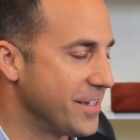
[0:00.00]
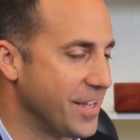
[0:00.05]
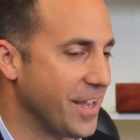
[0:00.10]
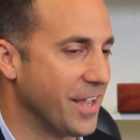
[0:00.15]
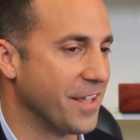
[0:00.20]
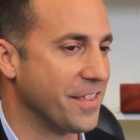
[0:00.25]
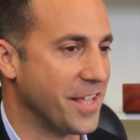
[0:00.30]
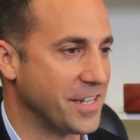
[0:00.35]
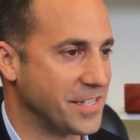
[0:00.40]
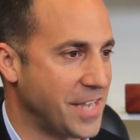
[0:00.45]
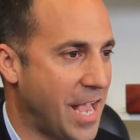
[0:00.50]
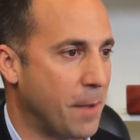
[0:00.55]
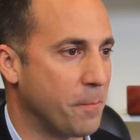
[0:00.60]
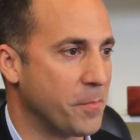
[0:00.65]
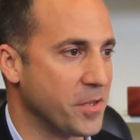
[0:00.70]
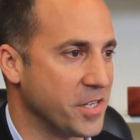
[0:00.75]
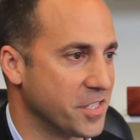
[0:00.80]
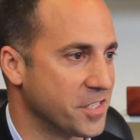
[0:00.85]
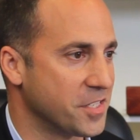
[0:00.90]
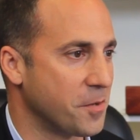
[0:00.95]
Yeah, that's
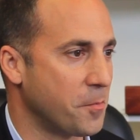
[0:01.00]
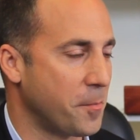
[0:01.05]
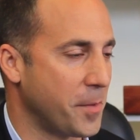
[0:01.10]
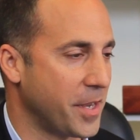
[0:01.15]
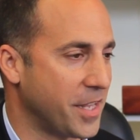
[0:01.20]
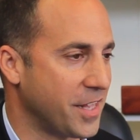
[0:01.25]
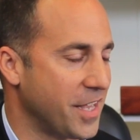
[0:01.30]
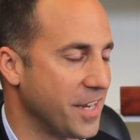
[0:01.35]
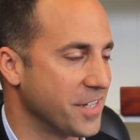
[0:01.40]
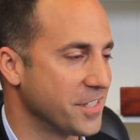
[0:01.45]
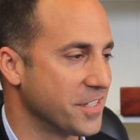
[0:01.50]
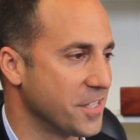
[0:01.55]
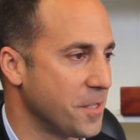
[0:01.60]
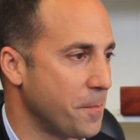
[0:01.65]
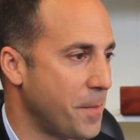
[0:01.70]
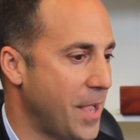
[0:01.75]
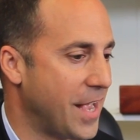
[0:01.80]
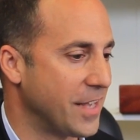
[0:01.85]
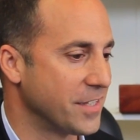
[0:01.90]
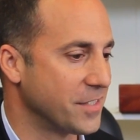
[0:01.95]
happened to some of my clients in the
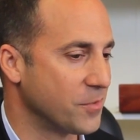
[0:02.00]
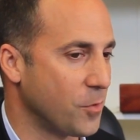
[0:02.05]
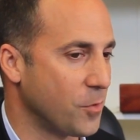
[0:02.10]
past.